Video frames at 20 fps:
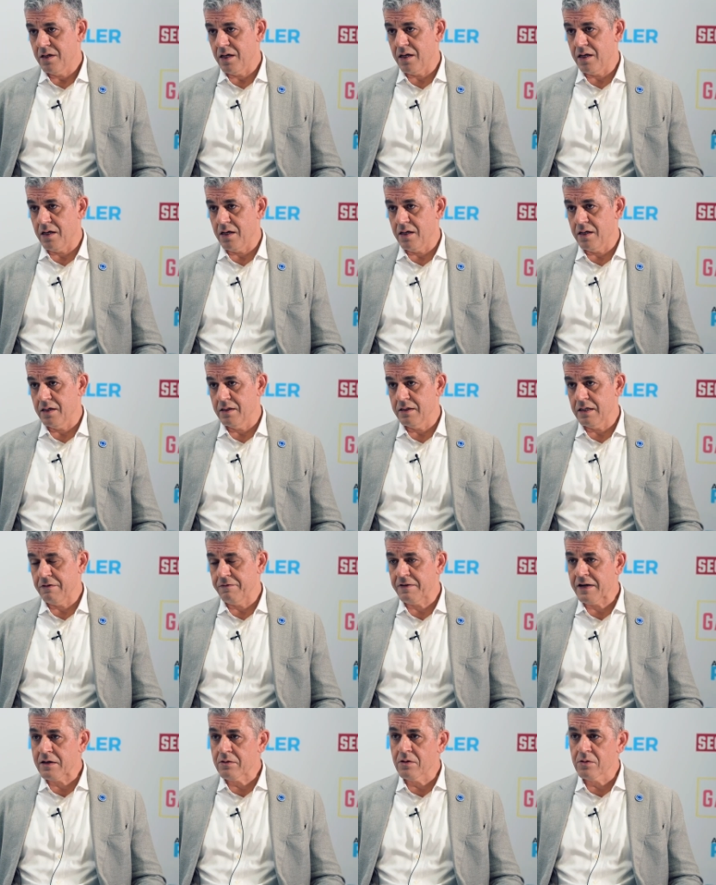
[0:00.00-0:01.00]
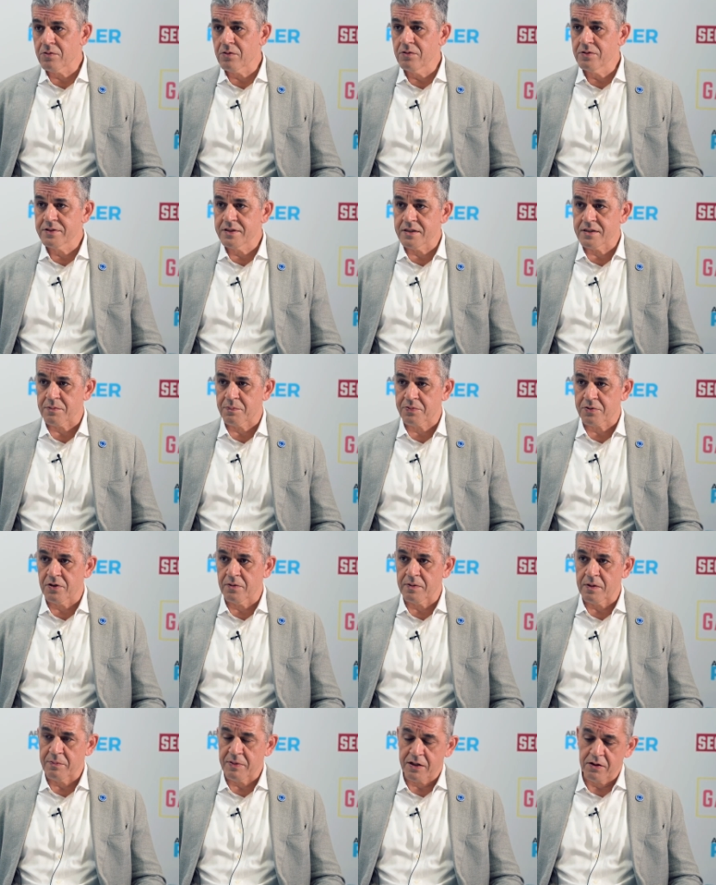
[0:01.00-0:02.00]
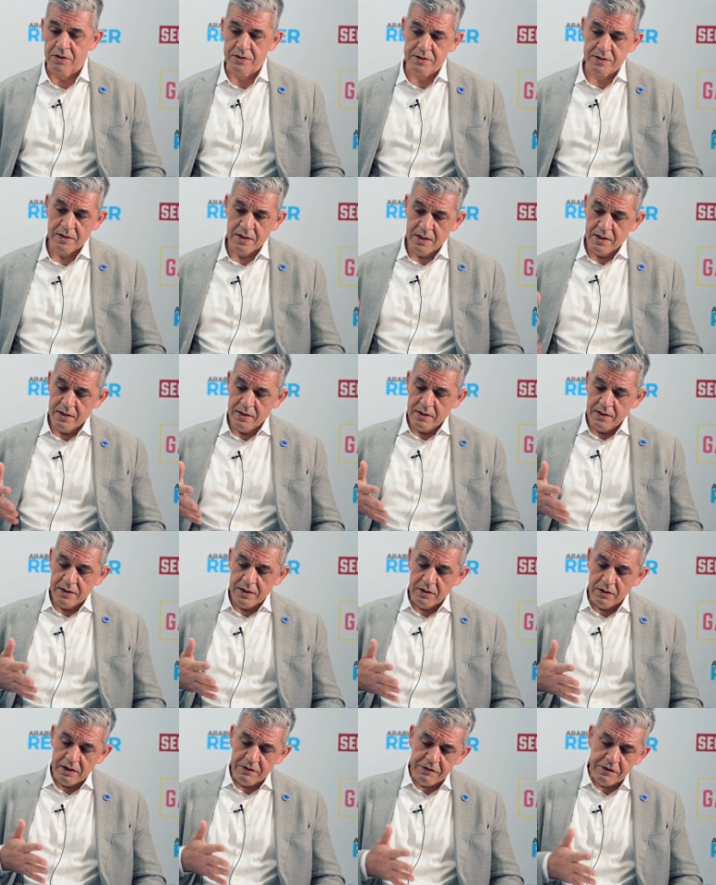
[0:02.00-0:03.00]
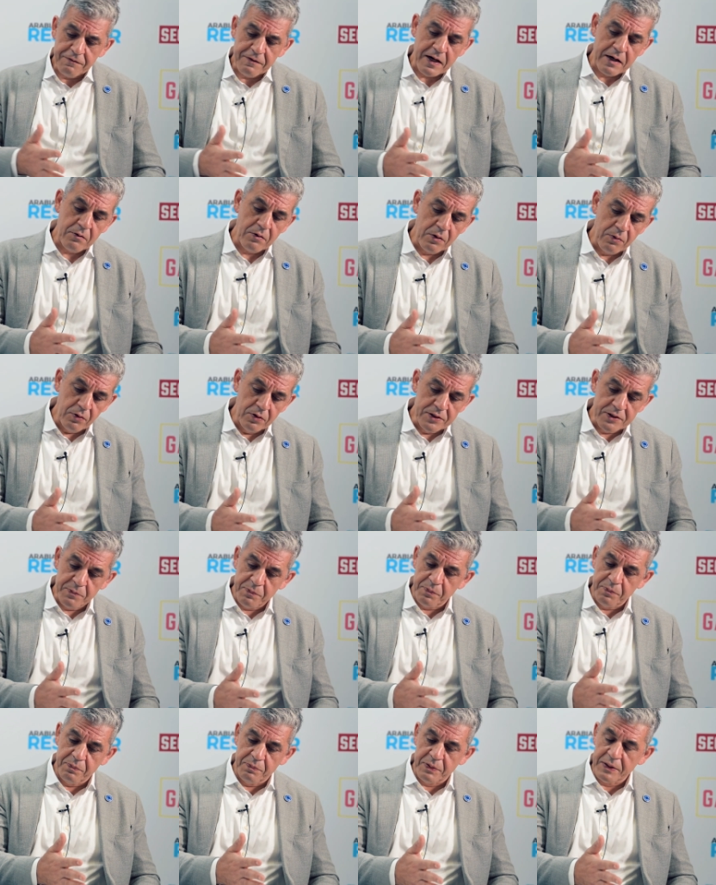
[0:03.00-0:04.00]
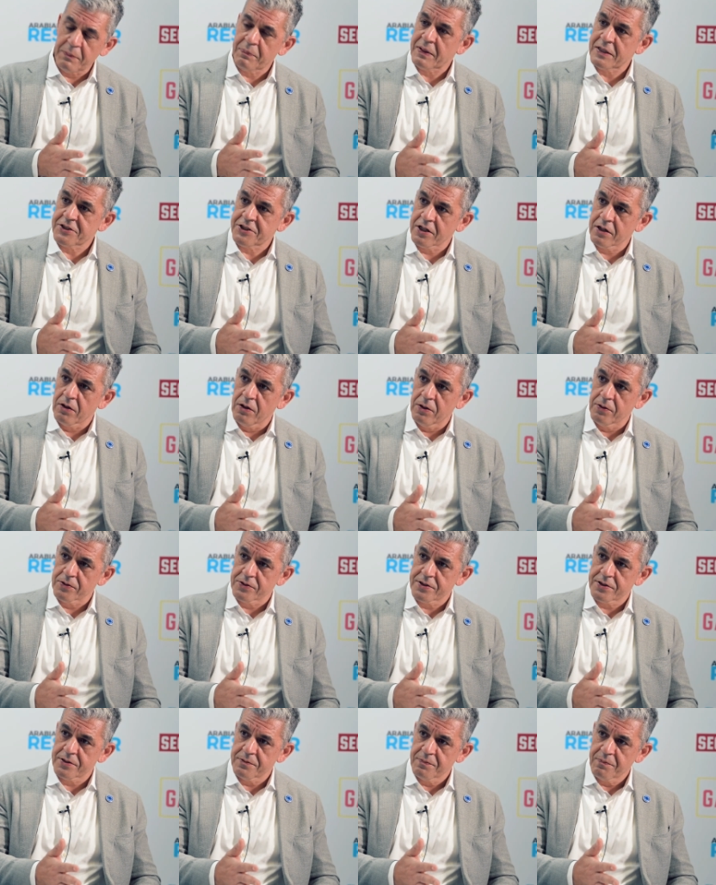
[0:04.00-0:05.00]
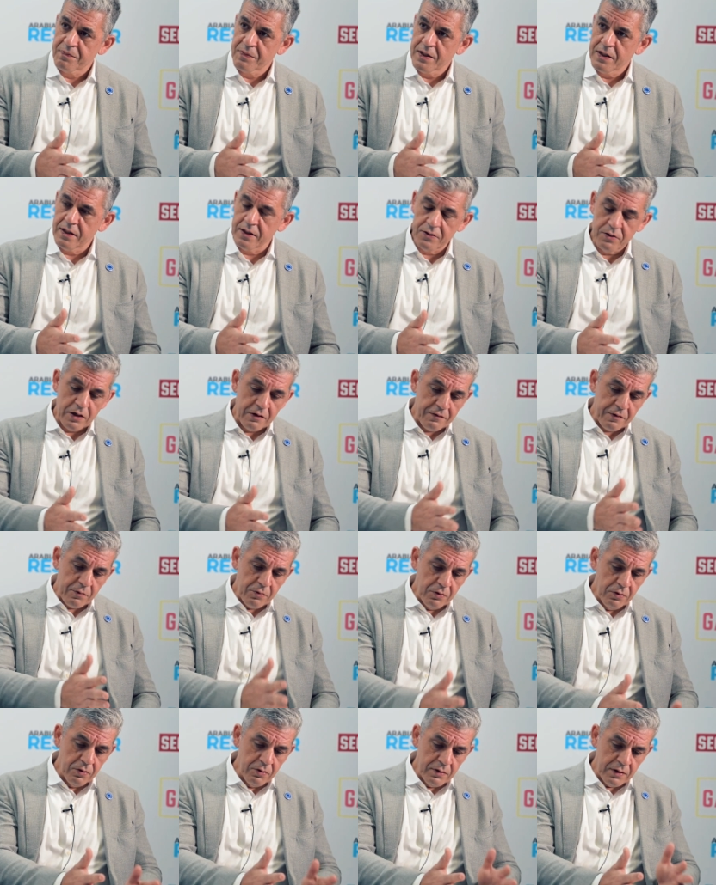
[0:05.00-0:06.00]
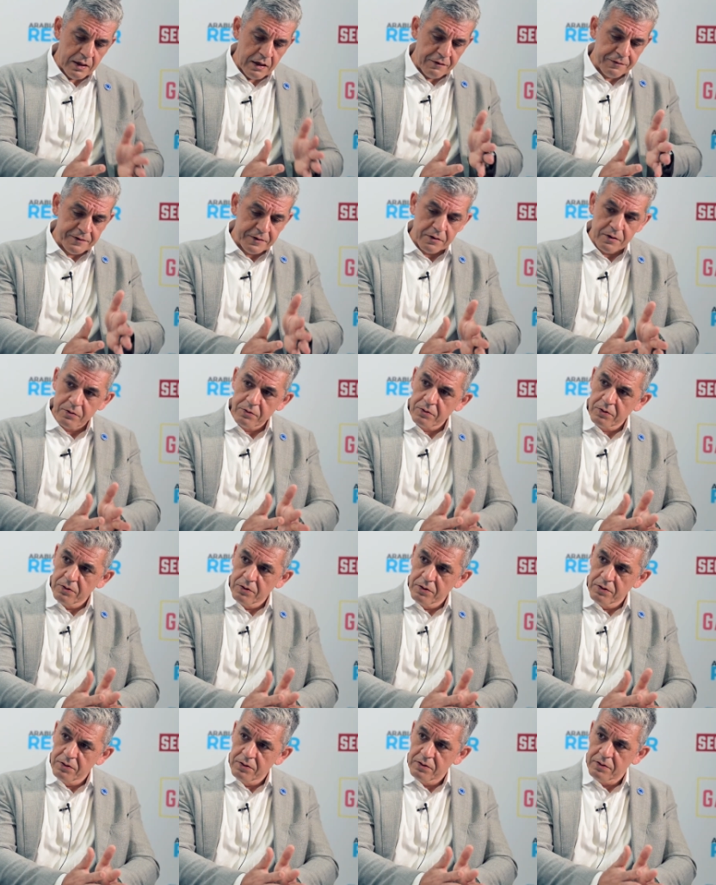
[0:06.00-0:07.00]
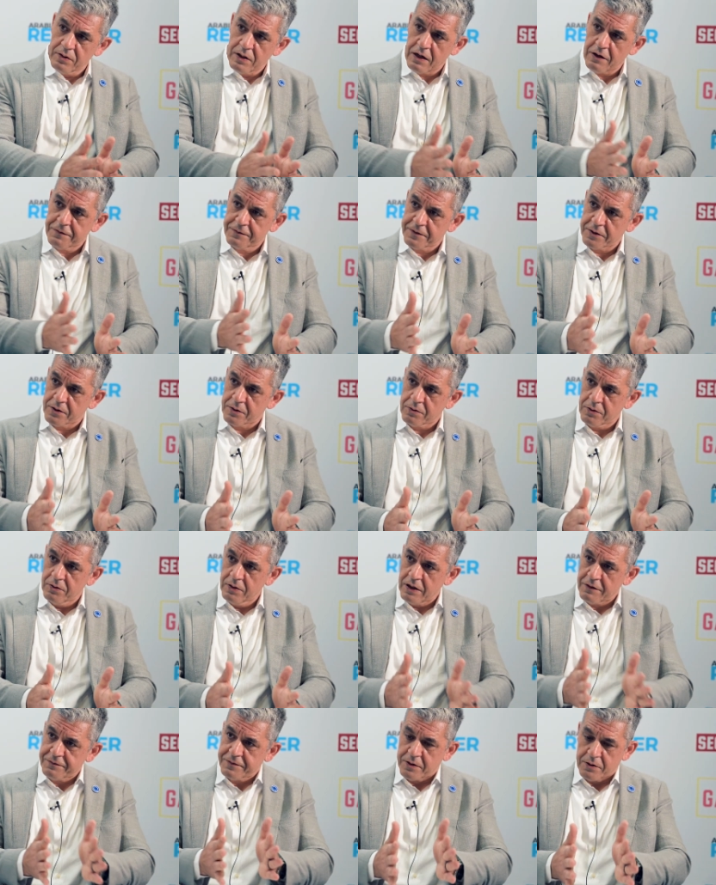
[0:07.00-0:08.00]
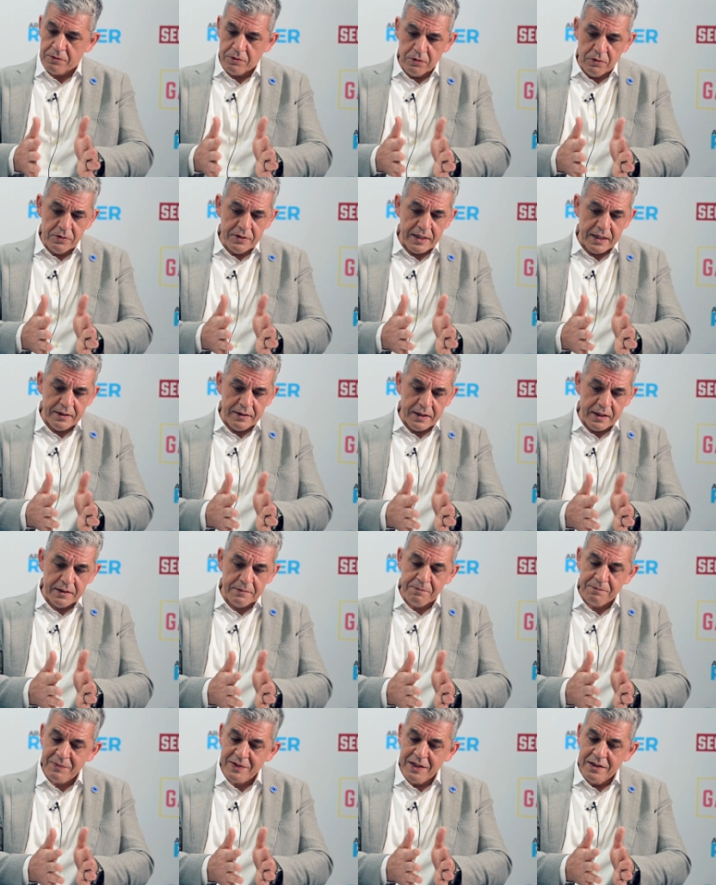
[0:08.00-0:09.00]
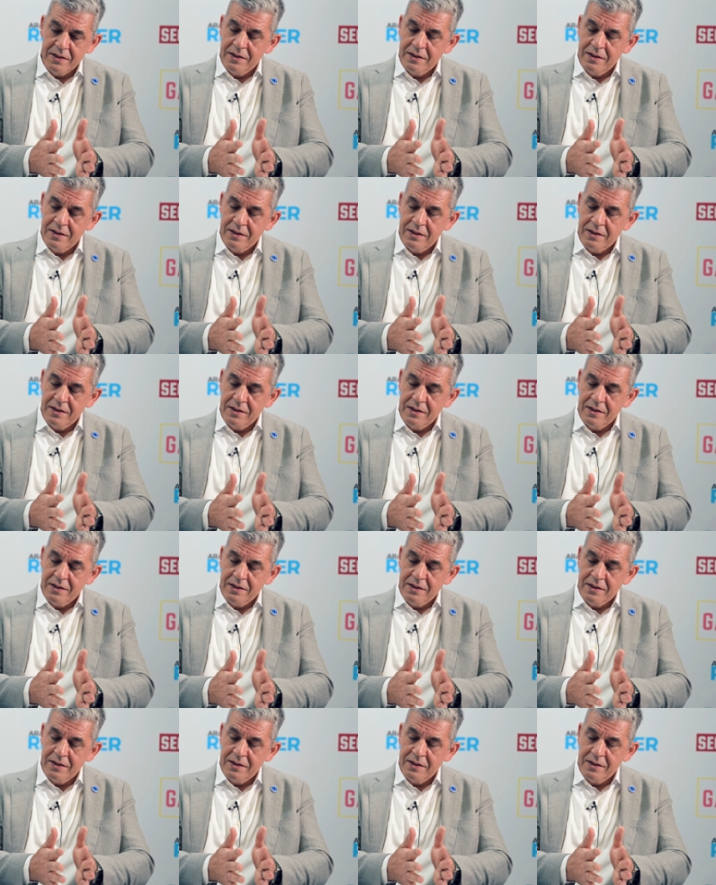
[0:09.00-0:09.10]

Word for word: And, and firewall rules is a problem because, you know, every firewall rules punching holes. And you have a rule after a rule, after a rule, after a rule, and then